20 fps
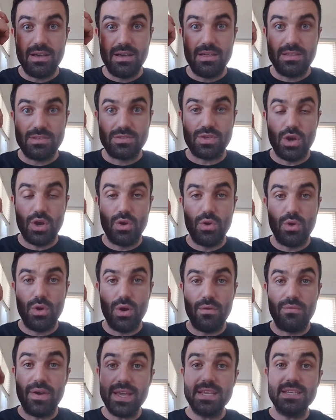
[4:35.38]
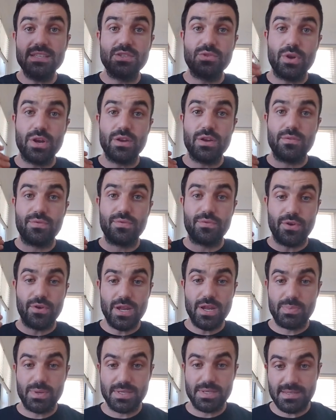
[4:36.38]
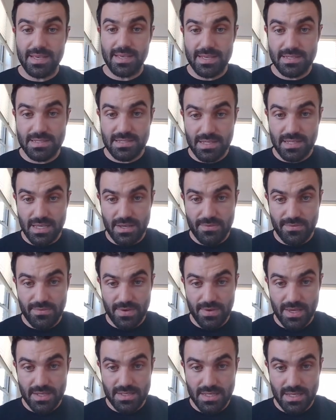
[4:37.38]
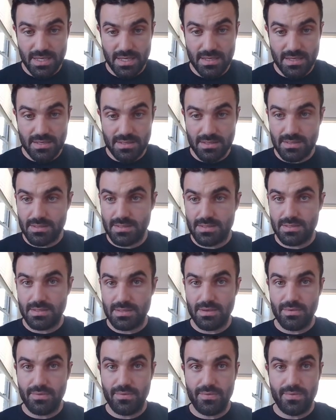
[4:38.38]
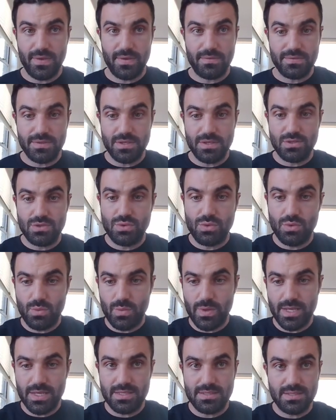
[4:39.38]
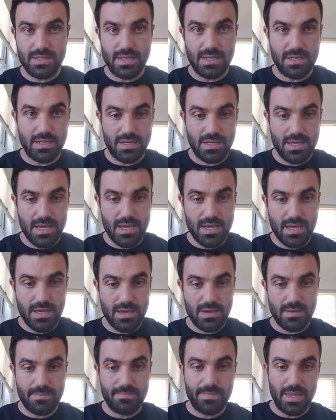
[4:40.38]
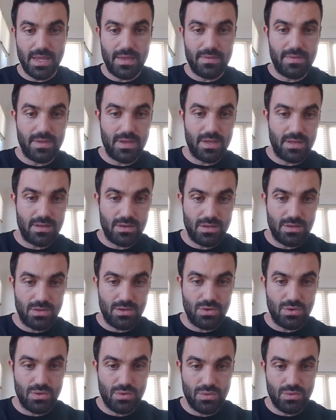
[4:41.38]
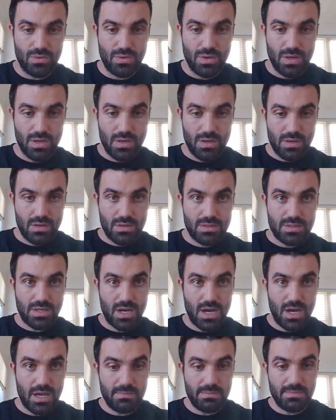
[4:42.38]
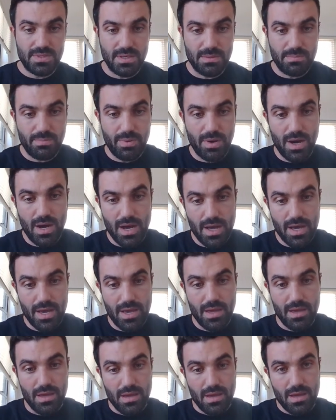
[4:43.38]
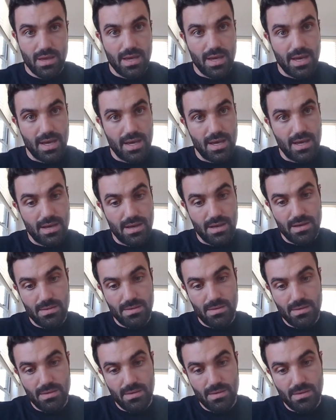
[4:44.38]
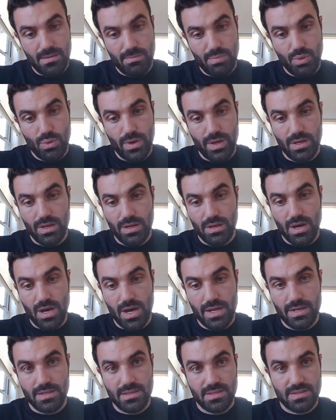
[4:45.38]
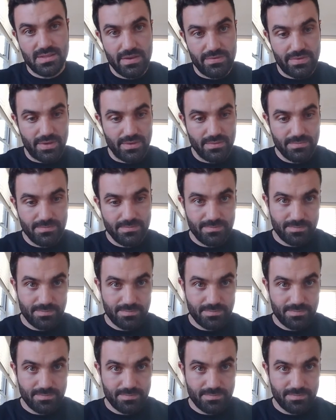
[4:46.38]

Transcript: So a vacancy rate of 3%, if it is 52 weeks in a year, and then you times it by 0.97,